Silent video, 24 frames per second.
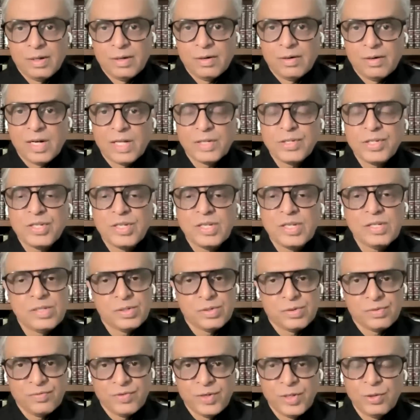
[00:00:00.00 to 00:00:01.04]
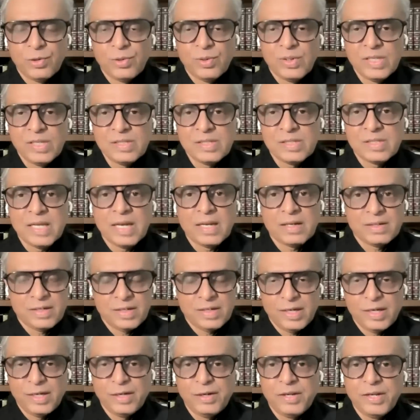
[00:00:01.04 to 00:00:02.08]
Russia's view is that
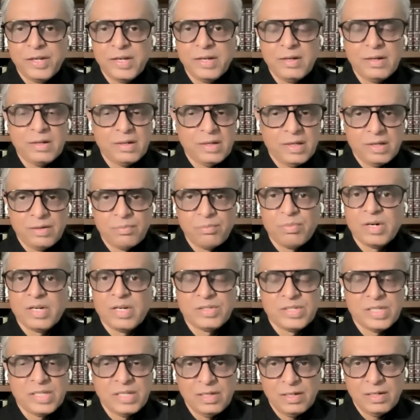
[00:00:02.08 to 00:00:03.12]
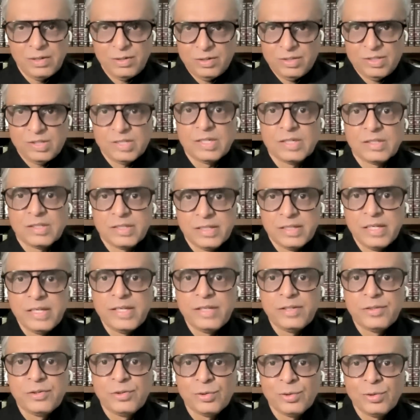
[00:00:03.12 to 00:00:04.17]
India and Brazil
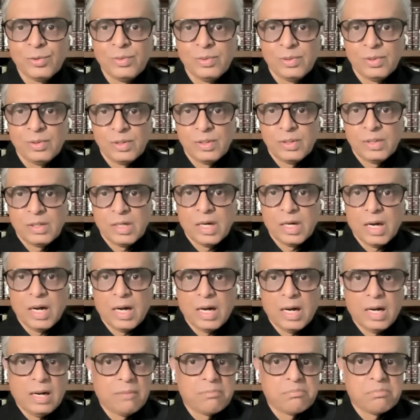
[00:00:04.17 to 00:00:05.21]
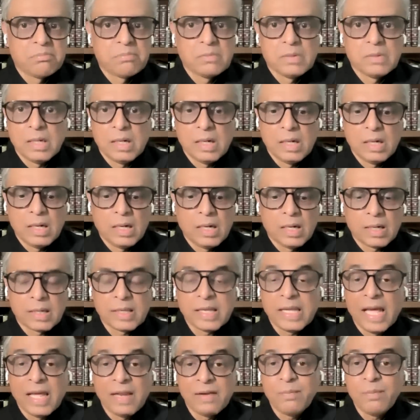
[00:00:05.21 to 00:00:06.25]
certainly do
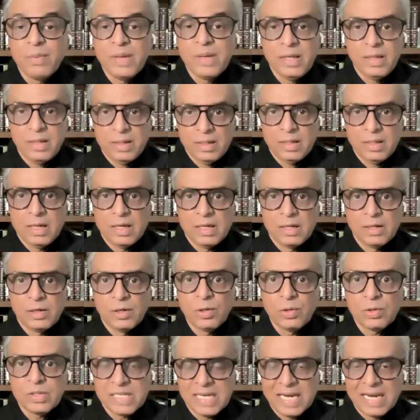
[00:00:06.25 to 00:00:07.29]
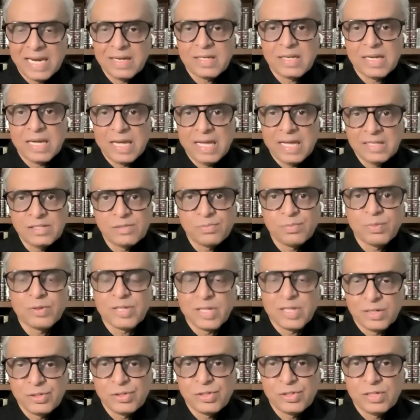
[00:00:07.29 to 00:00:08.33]
can be looked at as
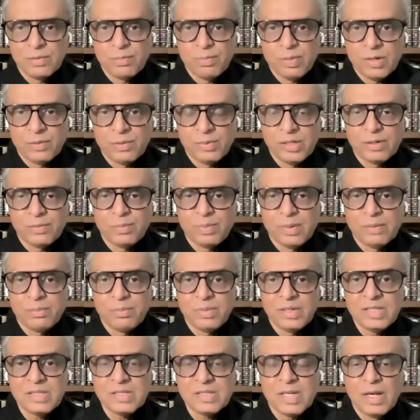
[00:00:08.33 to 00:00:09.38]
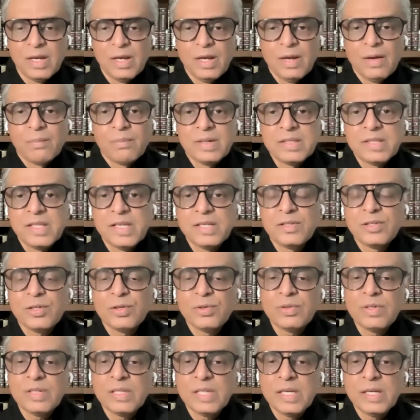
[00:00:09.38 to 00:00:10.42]
potential permanent members, but they
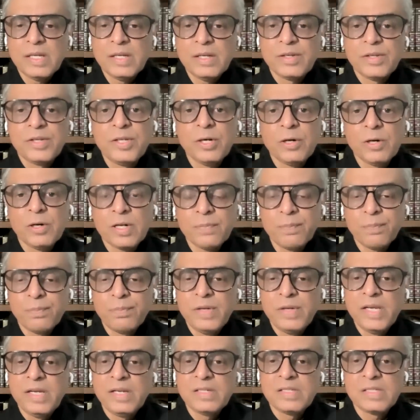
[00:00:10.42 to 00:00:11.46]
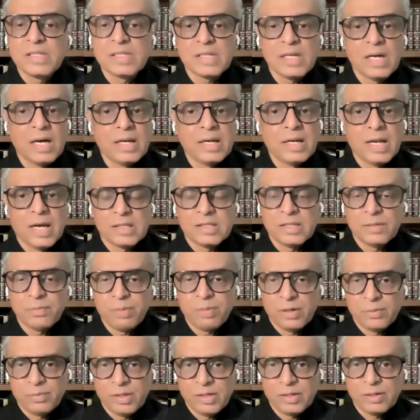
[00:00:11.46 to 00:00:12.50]
don't think Europe needs another
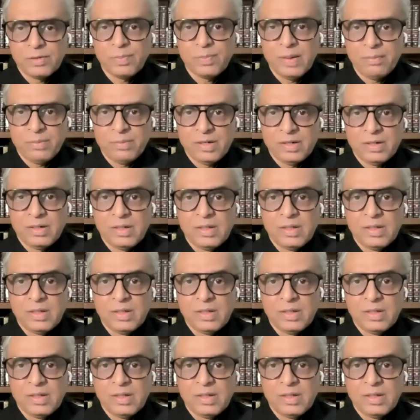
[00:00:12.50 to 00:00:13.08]
permanent member.